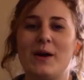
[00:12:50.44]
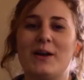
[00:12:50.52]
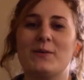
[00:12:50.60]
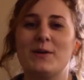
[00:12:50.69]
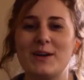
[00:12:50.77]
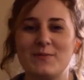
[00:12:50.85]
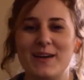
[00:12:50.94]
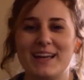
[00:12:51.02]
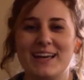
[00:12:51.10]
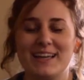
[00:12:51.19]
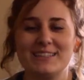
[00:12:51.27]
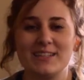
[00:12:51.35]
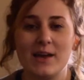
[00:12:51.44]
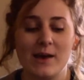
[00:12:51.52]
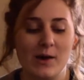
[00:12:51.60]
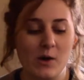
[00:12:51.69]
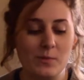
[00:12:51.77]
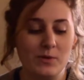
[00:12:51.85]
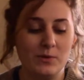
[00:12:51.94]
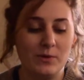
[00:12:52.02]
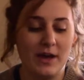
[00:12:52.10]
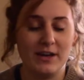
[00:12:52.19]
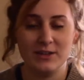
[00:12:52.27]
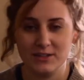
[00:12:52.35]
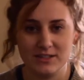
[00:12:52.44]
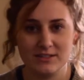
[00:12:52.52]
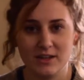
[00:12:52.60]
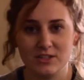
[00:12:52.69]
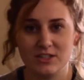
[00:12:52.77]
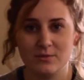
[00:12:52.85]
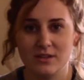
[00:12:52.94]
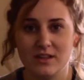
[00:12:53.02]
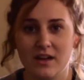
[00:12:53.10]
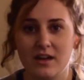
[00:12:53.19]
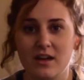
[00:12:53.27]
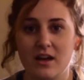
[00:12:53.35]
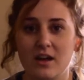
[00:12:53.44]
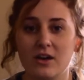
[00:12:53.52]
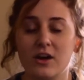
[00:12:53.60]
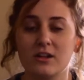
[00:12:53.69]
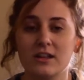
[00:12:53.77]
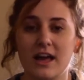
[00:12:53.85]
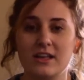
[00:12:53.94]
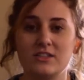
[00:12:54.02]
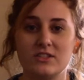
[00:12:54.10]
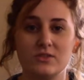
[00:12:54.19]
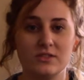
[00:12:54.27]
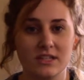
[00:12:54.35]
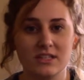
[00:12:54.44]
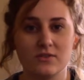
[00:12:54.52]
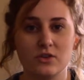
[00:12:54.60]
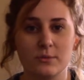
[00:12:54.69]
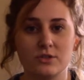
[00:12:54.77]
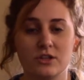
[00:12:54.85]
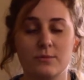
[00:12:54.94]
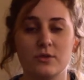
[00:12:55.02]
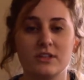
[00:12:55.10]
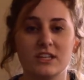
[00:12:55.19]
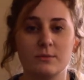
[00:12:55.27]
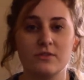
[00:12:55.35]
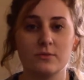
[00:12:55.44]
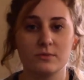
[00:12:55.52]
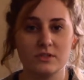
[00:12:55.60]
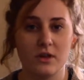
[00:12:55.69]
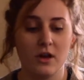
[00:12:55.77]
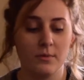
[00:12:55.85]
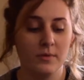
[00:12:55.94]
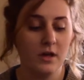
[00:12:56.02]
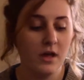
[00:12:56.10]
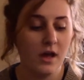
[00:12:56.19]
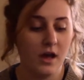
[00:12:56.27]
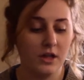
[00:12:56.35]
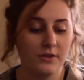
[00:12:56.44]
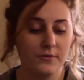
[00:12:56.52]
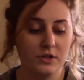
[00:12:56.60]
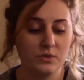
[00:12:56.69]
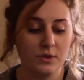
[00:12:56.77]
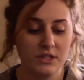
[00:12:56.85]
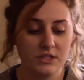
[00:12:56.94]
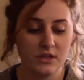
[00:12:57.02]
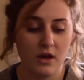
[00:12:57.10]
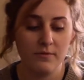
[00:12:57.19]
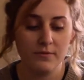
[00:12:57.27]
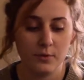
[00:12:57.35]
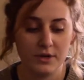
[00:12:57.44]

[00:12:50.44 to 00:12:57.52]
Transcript: Alright, welcome back guys. Hope you had a good discussion with that. Our last two sets of scripture are both going to be from Psalm. The first one is Psalm